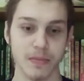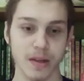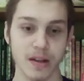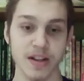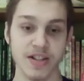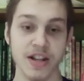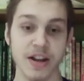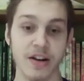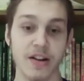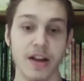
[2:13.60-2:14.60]
you see
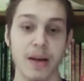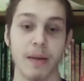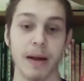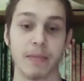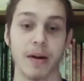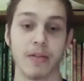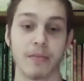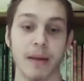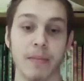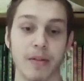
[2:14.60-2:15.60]
here, my, mo-
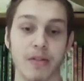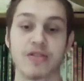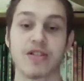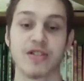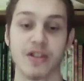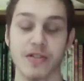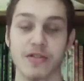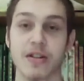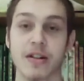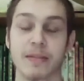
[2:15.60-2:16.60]
my mother's
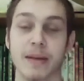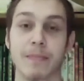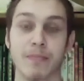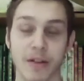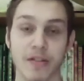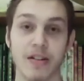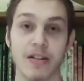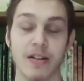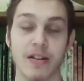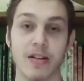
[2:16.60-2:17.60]
children unto my brethren.
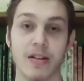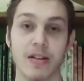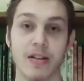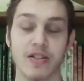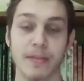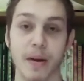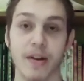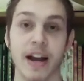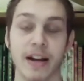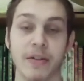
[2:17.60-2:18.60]
So Mary
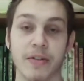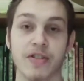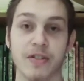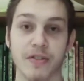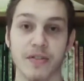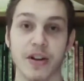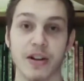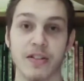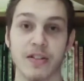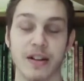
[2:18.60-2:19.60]
had other children very
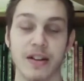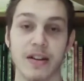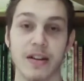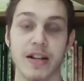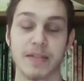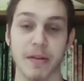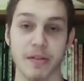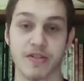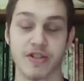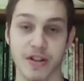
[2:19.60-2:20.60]
clearly his
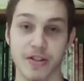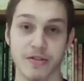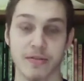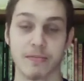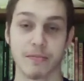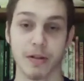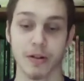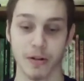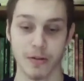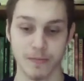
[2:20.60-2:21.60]
mother's children, plural.